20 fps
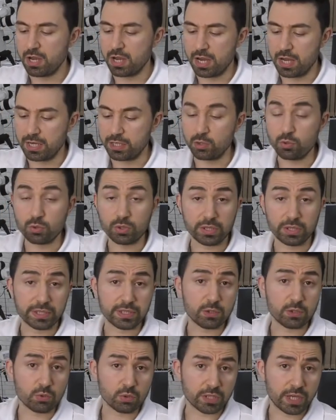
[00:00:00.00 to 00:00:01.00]
and
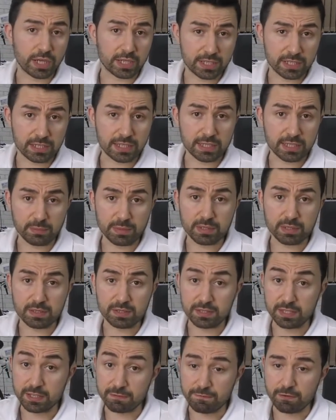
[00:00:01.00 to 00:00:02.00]
you'll get a little bit
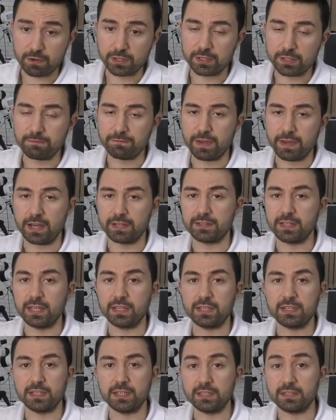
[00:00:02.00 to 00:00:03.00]
different effect
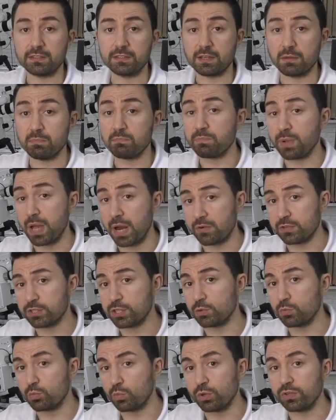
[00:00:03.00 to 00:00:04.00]
than in
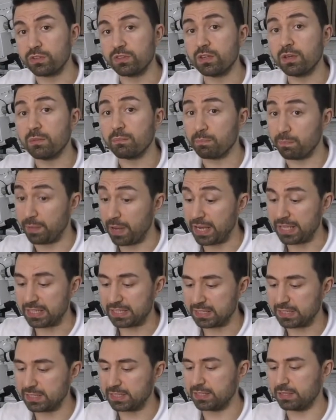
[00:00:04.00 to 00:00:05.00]
comparison with
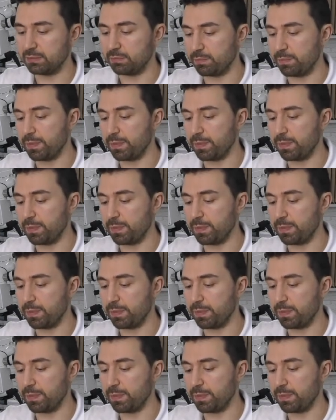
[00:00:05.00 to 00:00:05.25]
pastes.